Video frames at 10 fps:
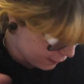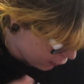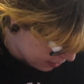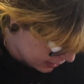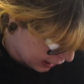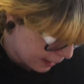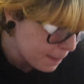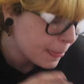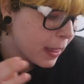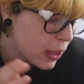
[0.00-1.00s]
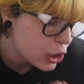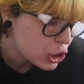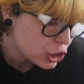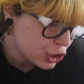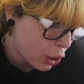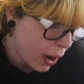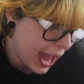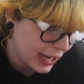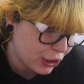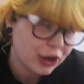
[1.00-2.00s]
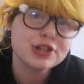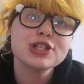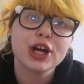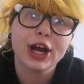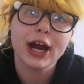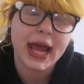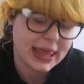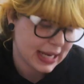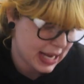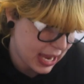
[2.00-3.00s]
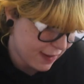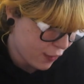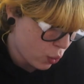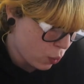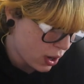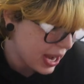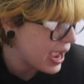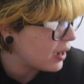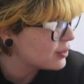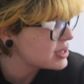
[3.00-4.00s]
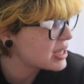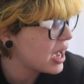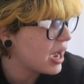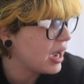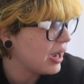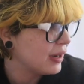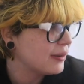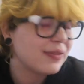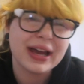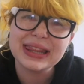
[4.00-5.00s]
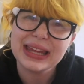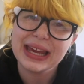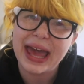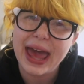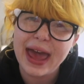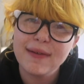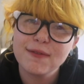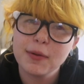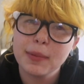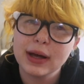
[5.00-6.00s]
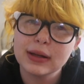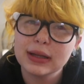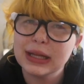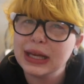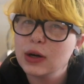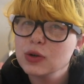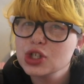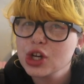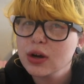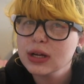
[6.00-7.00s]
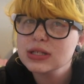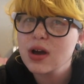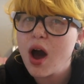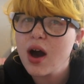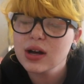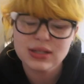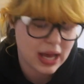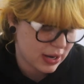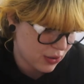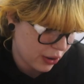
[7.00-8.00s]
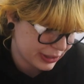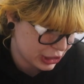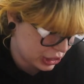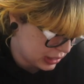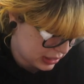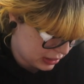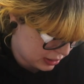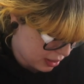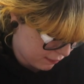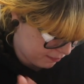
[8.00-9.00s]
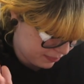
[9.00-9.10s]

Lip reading: with formula. So I nursed her and then I gave her 1 ounce of, I think, Enfamil Neosure it's called. I don't know, it's just a